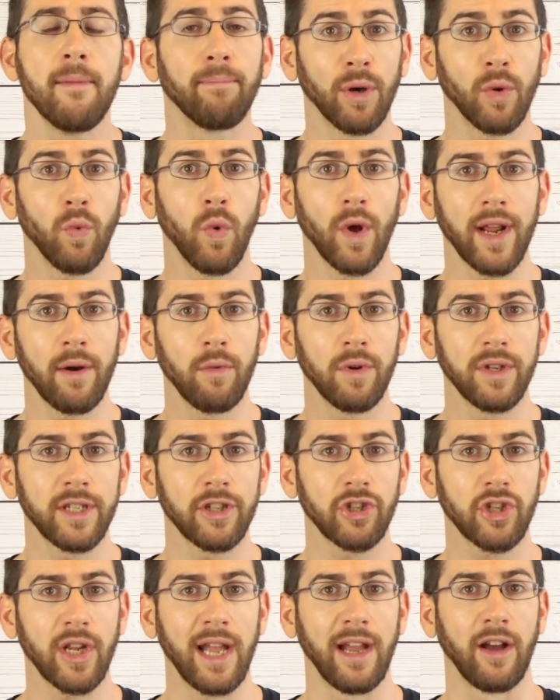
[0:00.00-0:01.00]
But what I want to
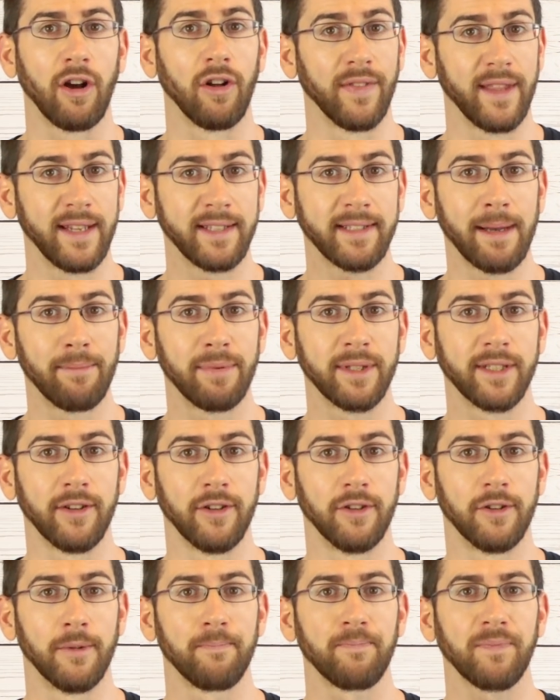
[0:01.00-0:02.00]
share on this
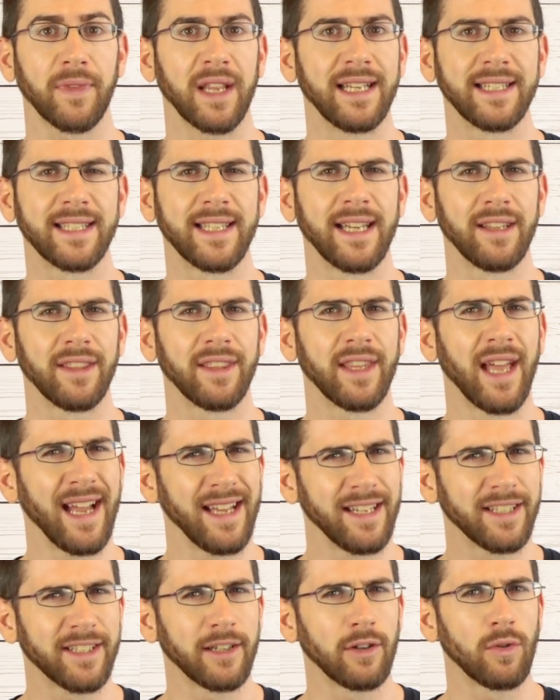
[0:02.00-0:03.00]
episode is that that
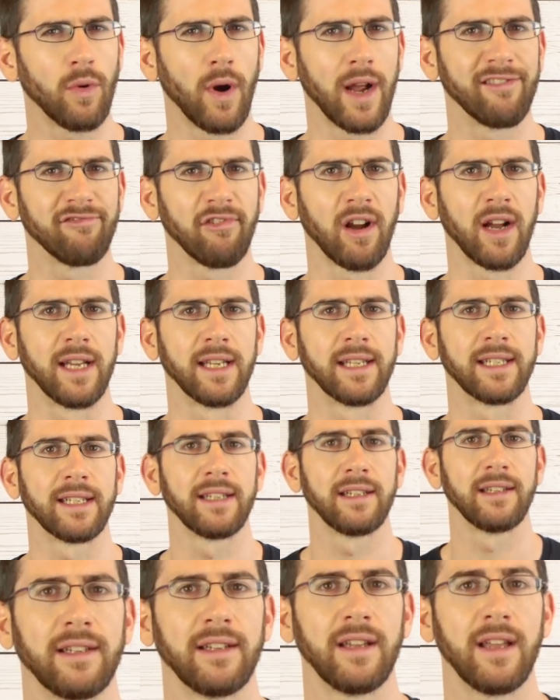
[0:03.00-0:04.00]
isn't quite right.
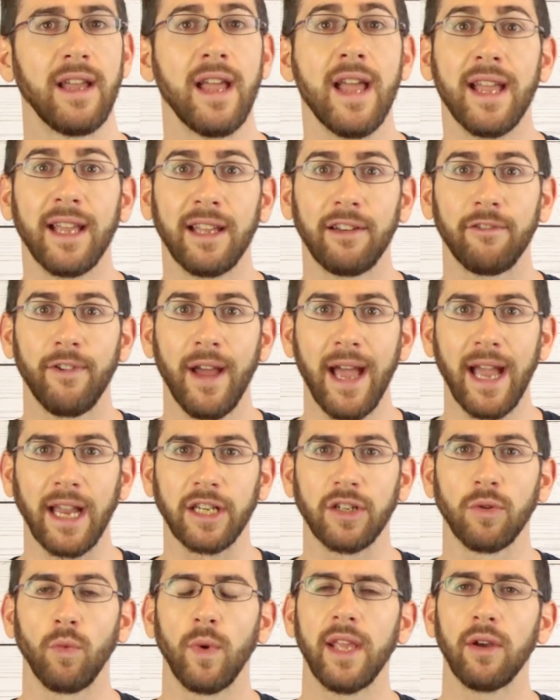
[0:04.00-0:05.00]
In
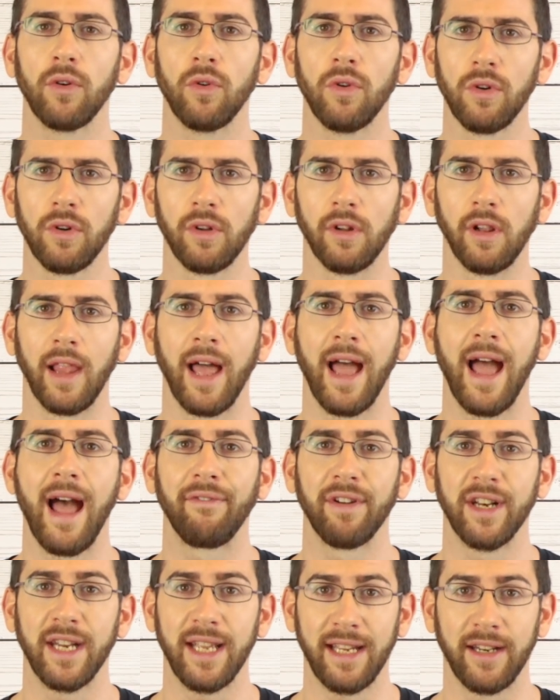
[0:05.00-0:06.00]
fact, we all
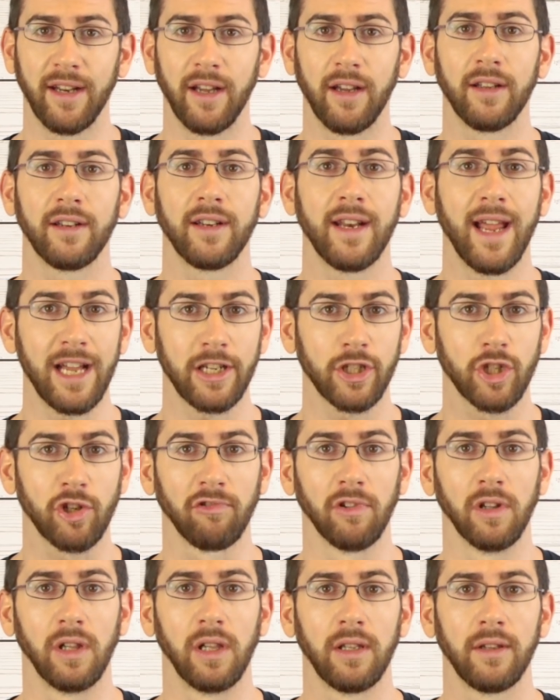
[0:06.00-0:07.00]
have an inner
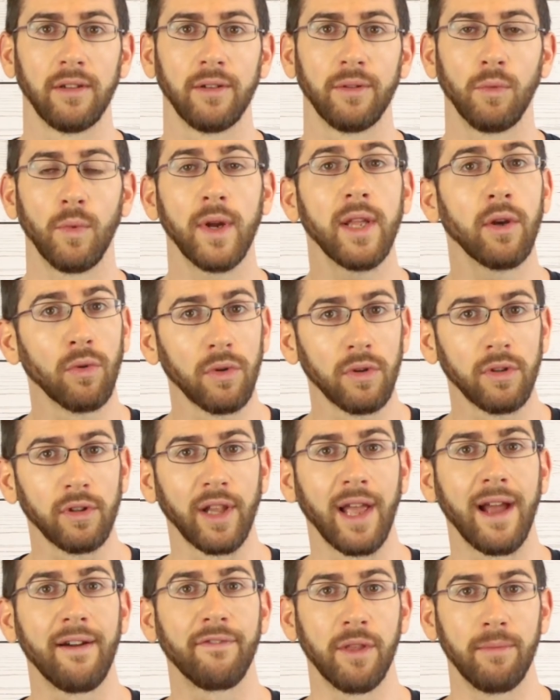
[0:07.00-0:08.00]
natural. We
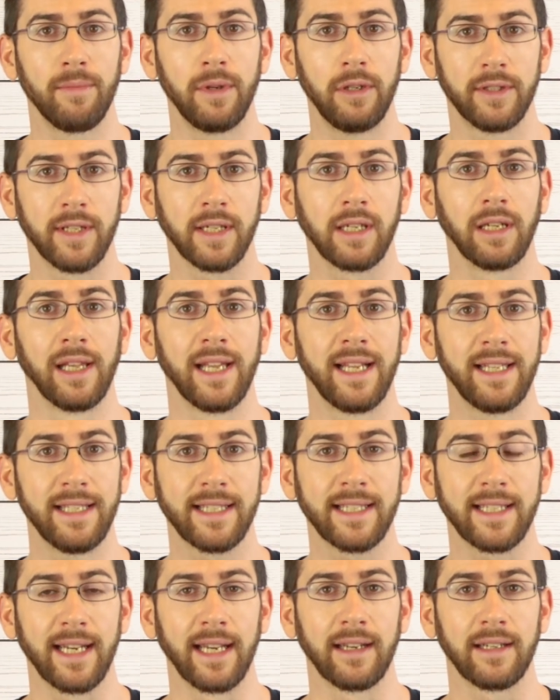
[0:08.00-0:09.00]
all have the musical
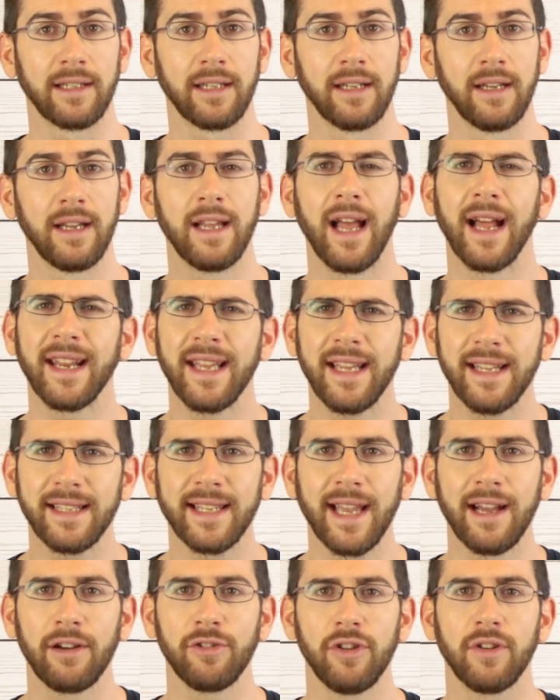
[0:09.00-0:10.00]
instinct, and here's
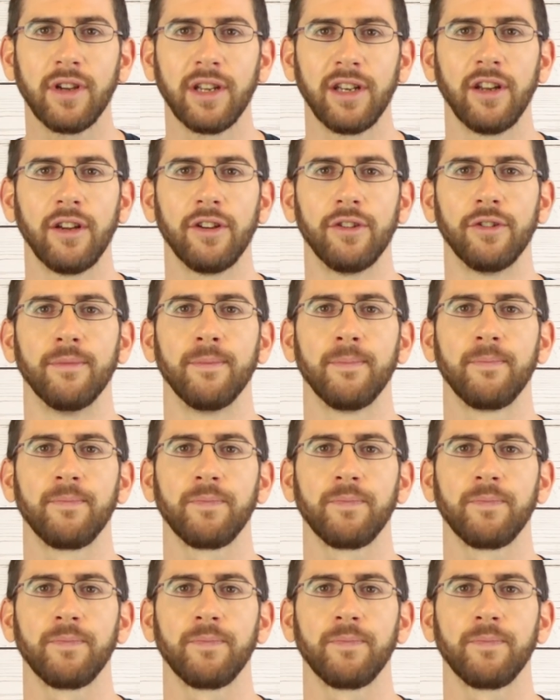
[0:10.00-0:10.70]
how you can know.